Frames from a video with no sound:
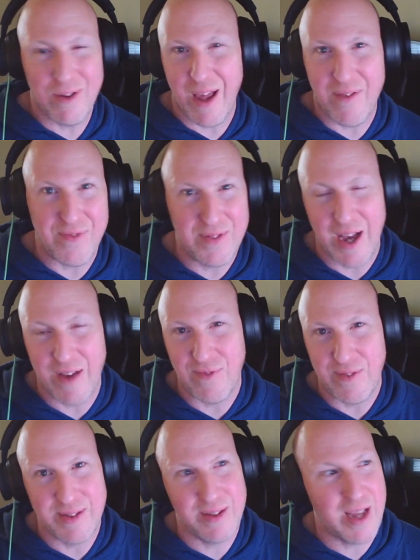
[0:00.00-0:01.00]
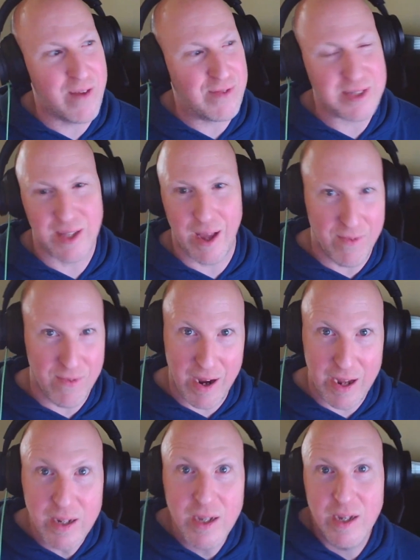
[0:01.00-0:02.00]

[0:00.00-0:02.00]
Life is life, right?